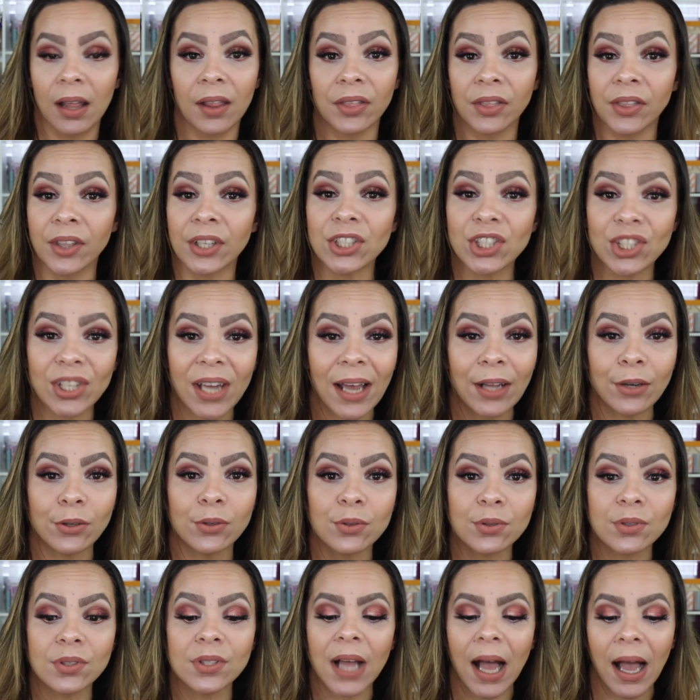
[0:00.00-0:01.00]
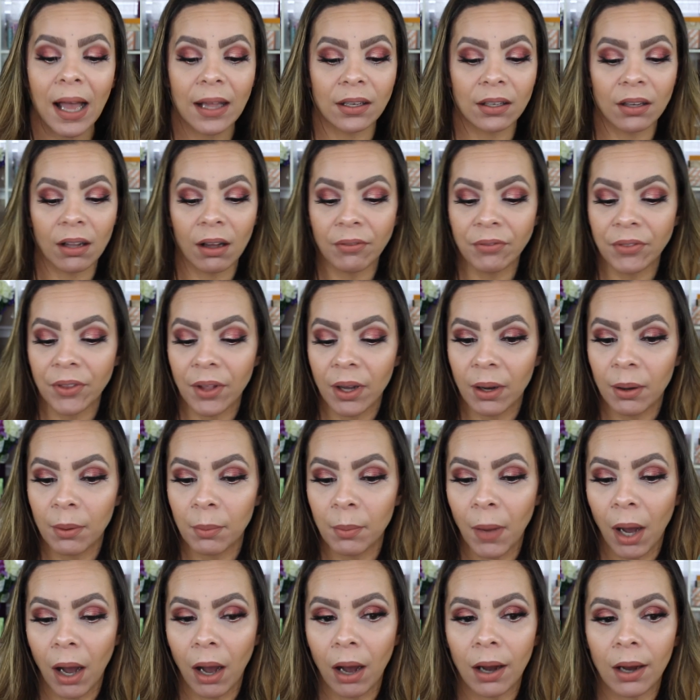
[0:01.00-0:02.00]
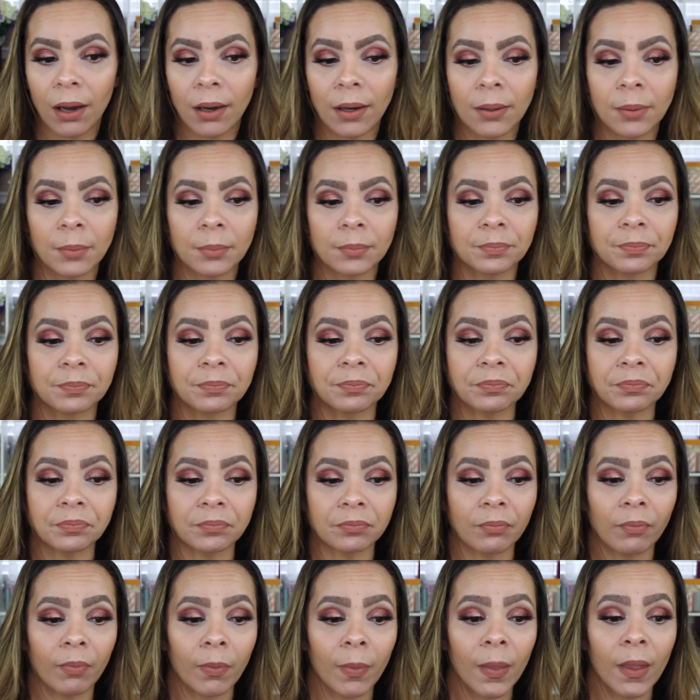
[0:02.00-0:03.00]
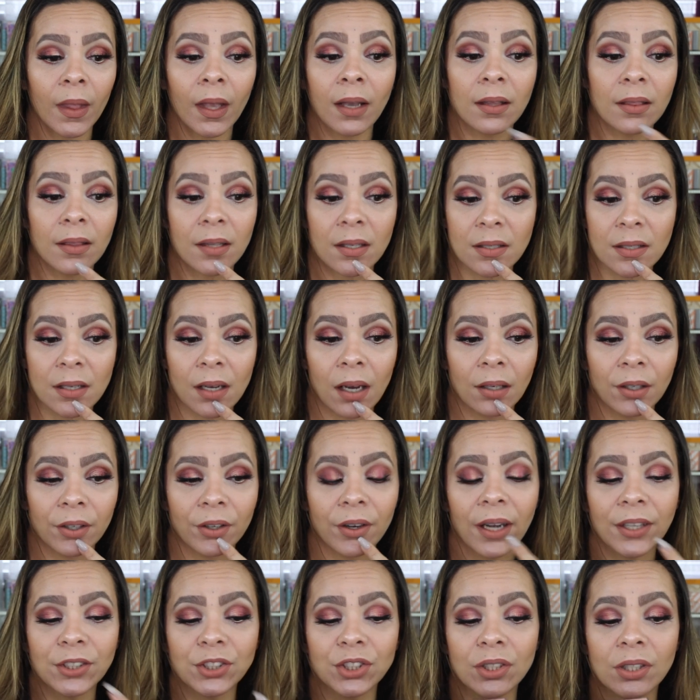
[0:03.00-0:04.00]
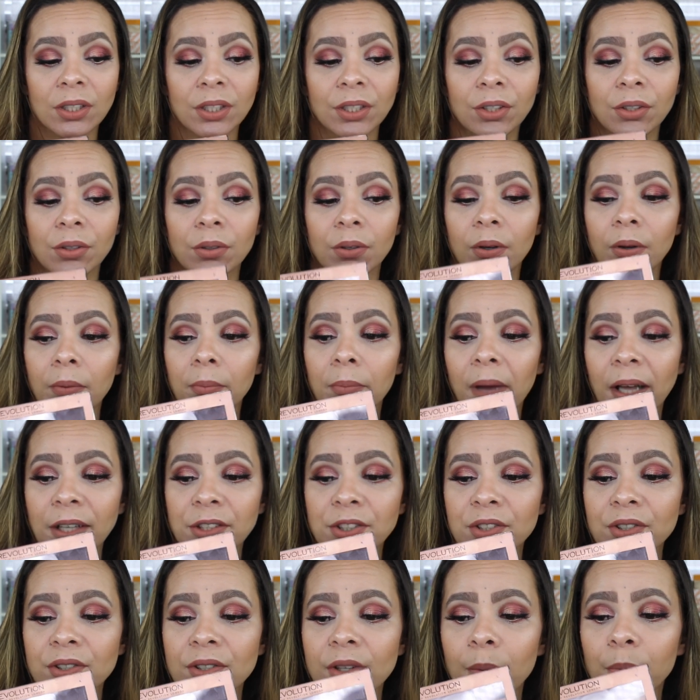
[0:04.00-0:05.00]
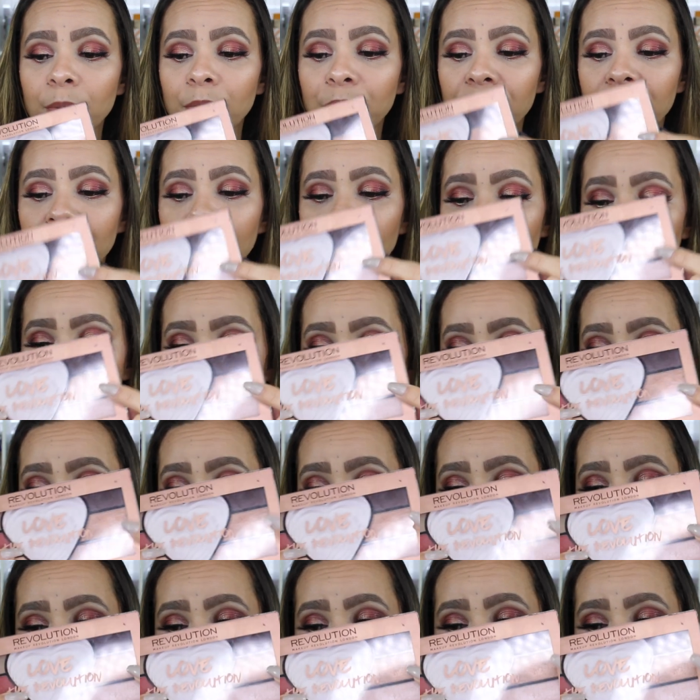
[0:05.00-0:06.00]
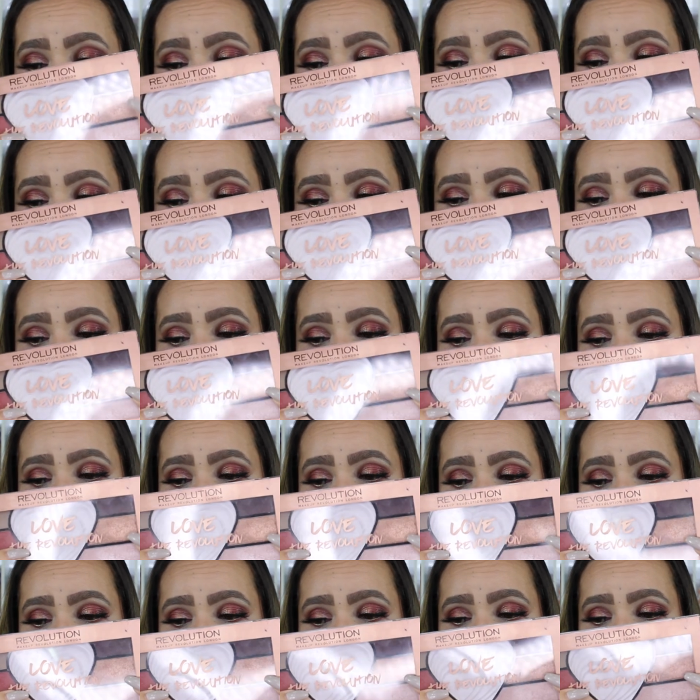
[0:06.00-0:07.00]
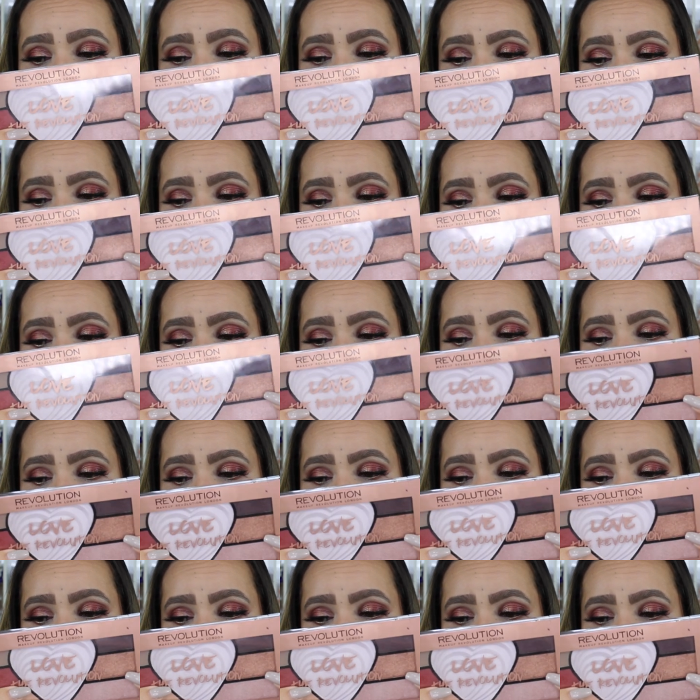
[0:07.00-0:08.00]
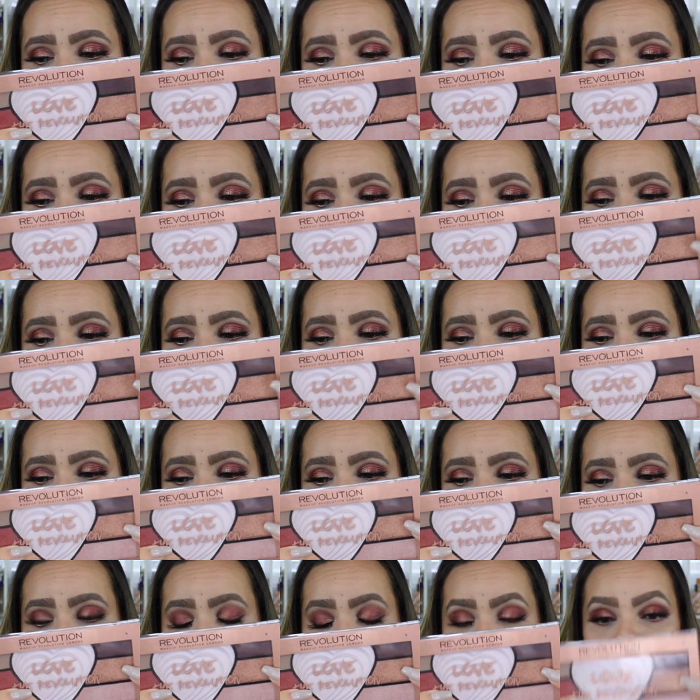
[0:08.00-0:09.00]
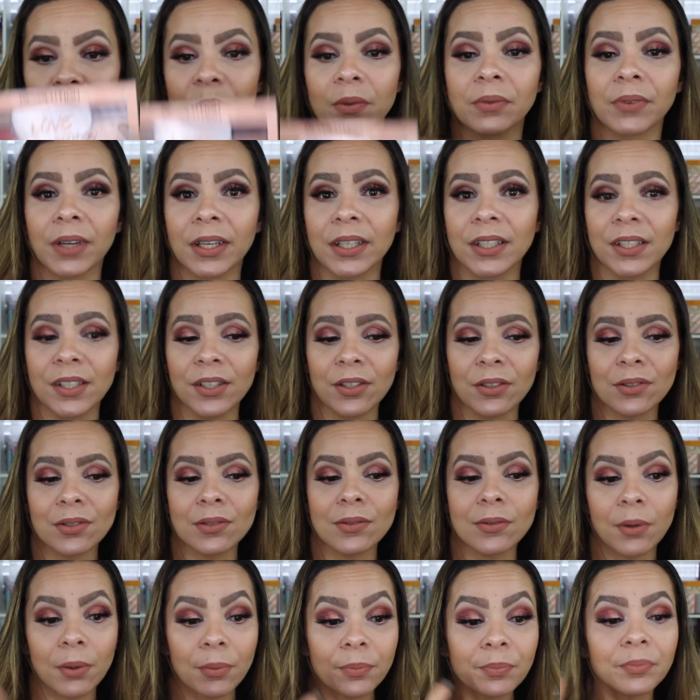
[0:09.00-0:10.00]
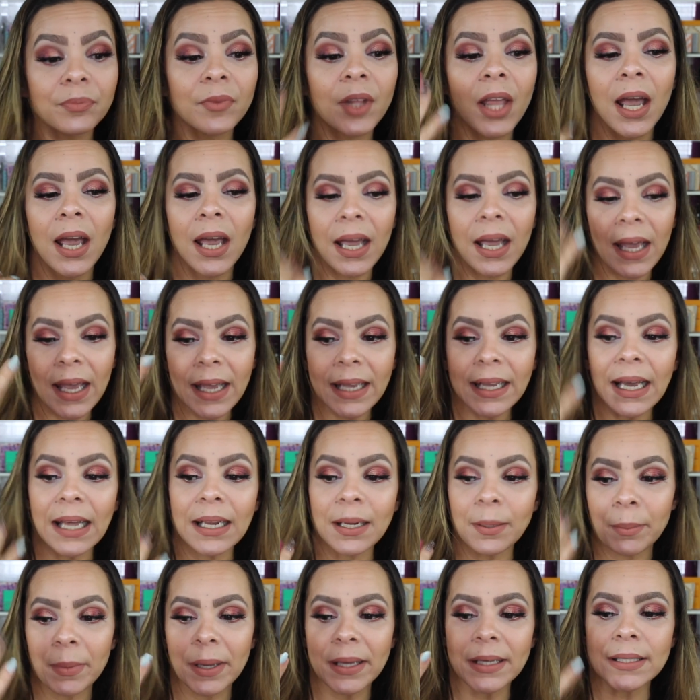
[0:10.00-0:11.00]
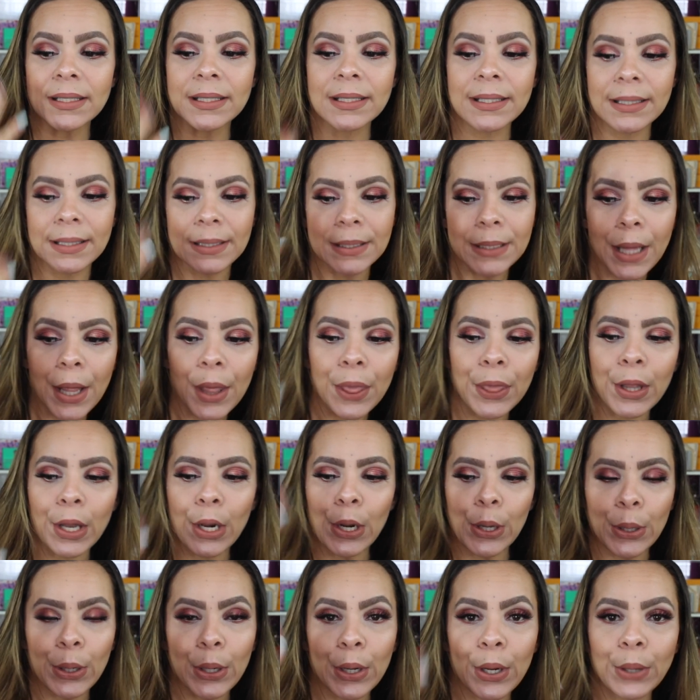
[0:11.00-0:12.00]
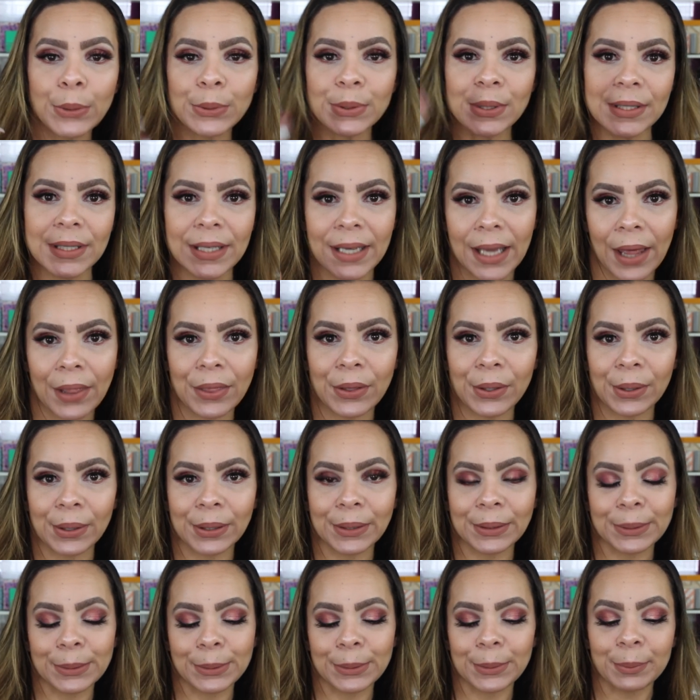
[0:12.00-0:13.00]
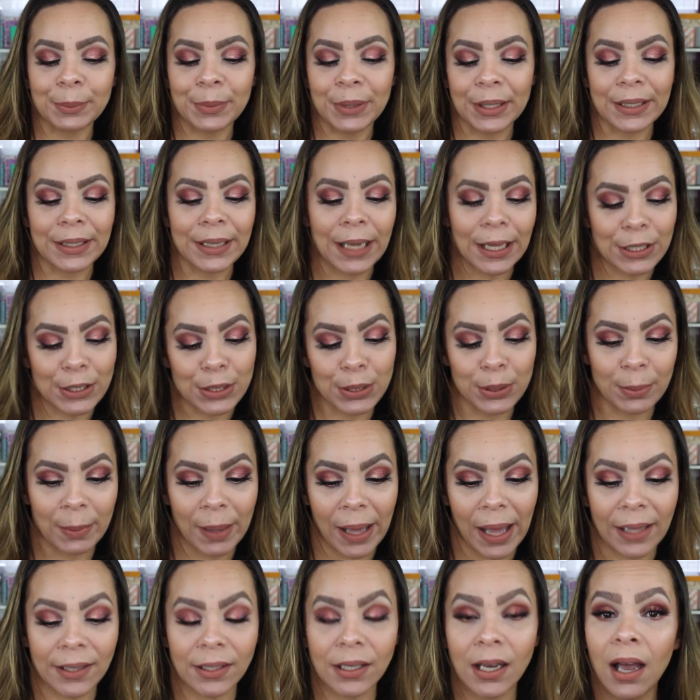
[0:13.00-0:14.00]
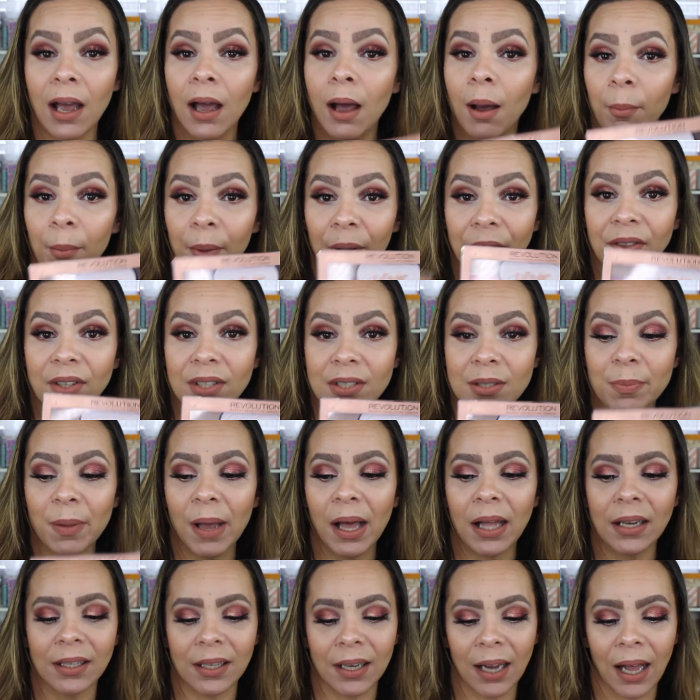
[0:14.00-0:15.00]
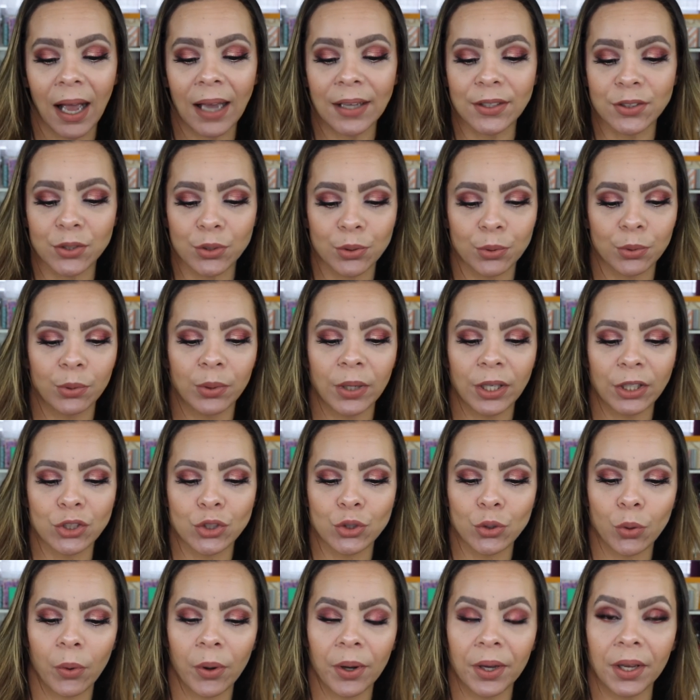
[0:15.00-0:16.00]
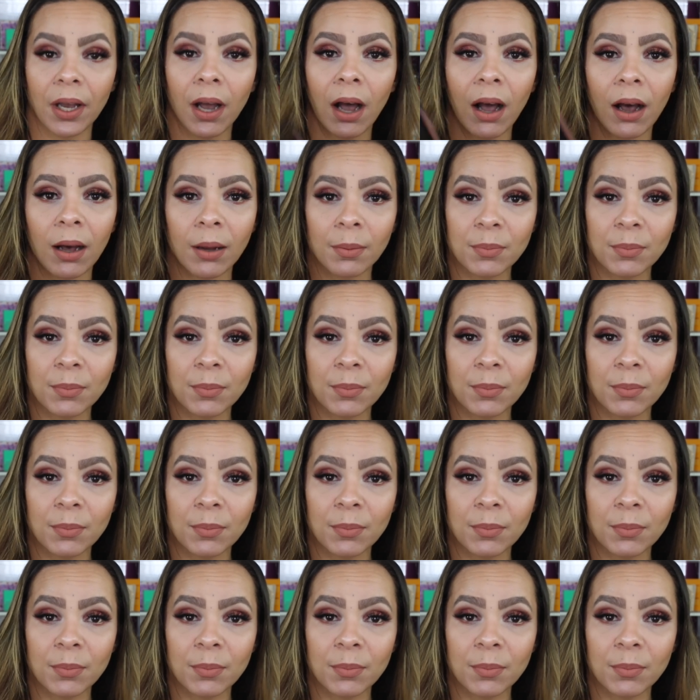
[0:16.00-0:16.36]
The shadows, I love them. This color actually matches up pretty well with this one right here. Ring light with this one right here, so it kind of makes the look go together a little bit, not too bad. But this palette I do enjoy.